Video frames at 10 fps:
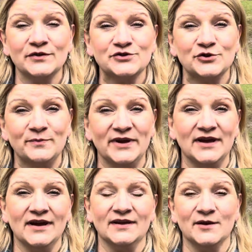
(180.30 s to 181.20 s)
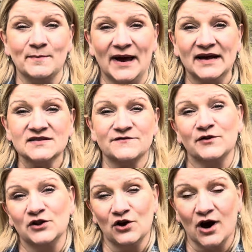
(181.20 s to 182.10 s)
to be the best for
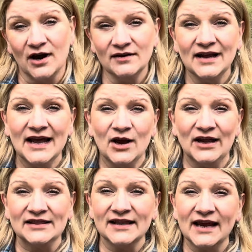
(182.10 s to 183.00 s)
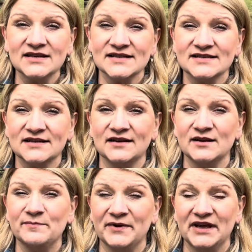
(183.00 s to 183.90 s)
lawn, it likes acidity
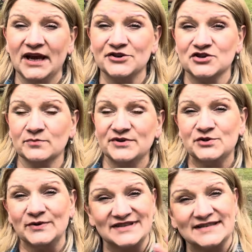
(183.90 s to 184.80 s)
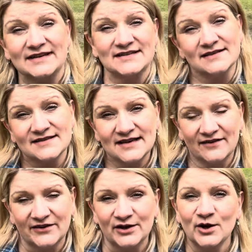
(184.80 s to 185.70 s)
pH between 6 and
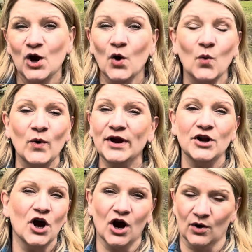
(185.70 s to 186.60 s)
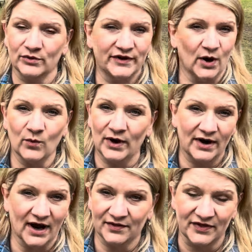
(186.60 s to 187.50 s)
7. We know that we're
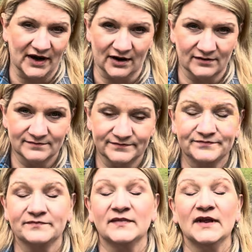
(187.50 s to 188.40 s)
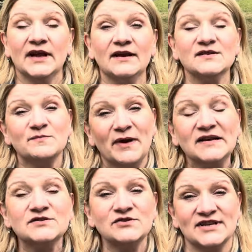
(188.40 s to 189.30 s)
not there. It is
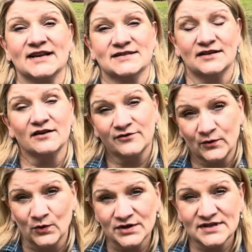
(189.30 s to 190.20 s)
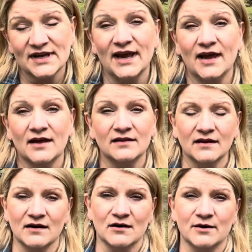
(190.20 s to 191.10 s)
best to test it, of course, and
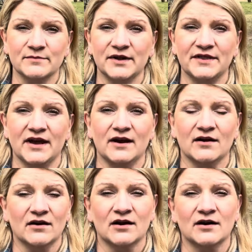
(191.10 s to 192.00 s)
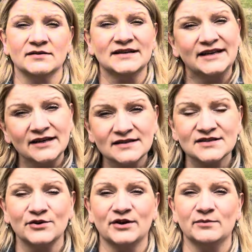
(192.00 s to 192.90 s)
there are kits
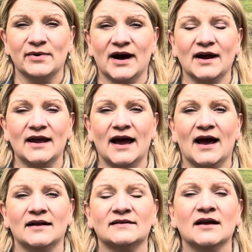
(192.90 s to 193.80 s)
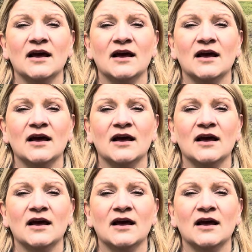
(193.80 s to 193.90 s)
you can buy at